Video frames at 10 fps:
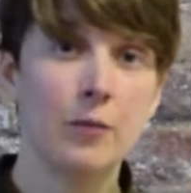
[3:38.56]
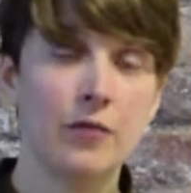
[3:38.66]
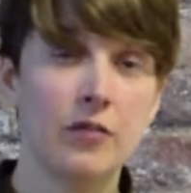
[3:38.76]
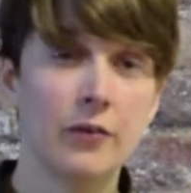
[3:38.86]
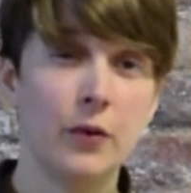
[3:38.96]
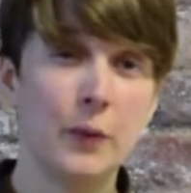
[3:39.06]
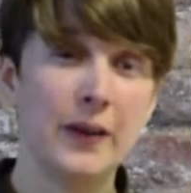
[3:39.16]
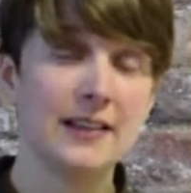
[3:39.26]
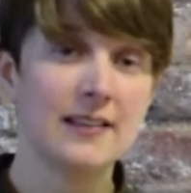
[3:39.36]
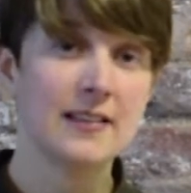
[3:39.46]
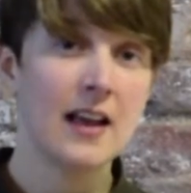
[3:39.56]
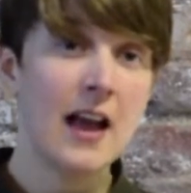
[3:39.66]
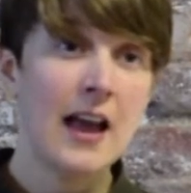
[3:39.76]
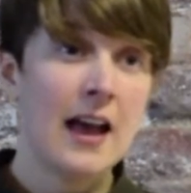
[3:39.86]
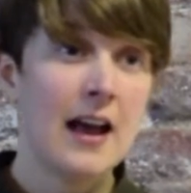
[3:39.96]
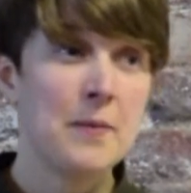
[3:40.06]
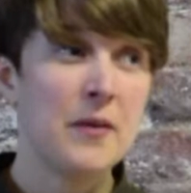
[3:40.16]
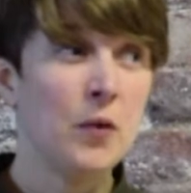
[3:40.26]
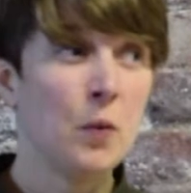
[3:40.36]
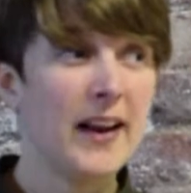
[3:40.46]
for a few weeks.
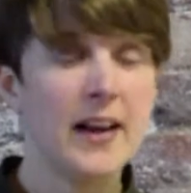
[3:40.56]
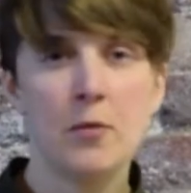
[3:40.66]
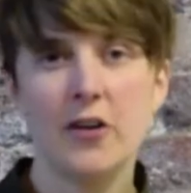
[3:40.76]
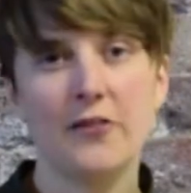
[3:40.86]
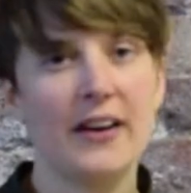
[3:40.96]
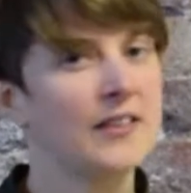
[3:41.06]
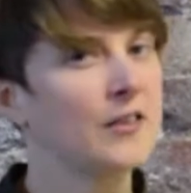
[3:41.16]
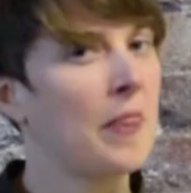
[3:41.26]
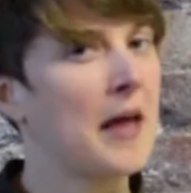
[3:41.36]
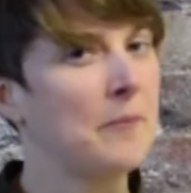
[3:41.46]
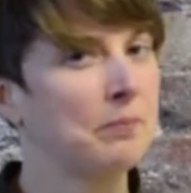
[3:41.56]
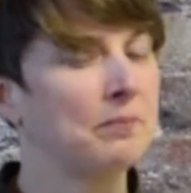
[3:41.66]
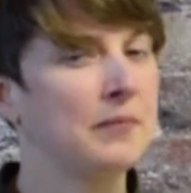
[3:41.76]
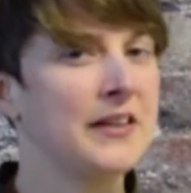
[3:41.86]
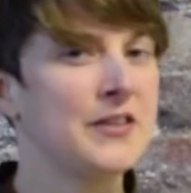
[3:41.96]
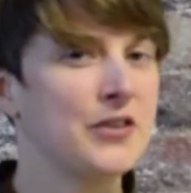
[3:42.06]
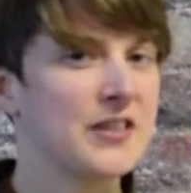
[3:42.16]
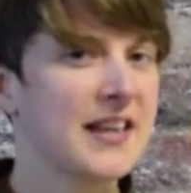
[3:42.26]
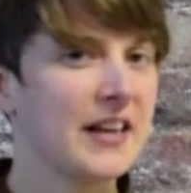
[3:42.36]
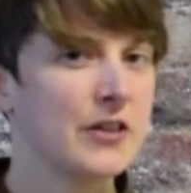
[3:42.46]
If you want any more advice on that, please do
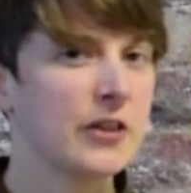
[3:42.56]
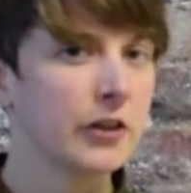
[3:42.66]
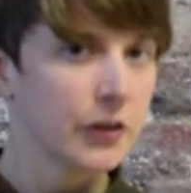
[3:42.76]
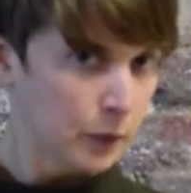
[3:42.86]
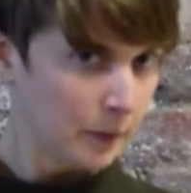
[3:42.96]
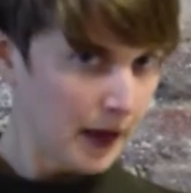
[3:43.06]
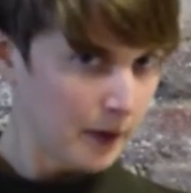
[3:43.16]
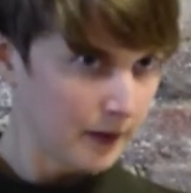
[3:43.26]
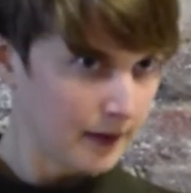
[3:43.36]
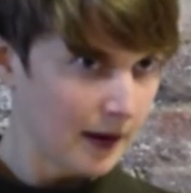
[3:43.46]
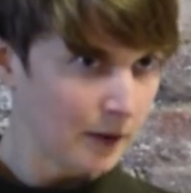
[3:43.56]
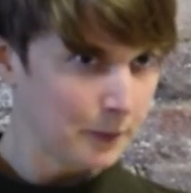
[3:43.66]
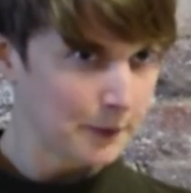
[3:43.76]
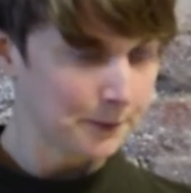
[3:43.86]
just get in touch. We'll be happy to help.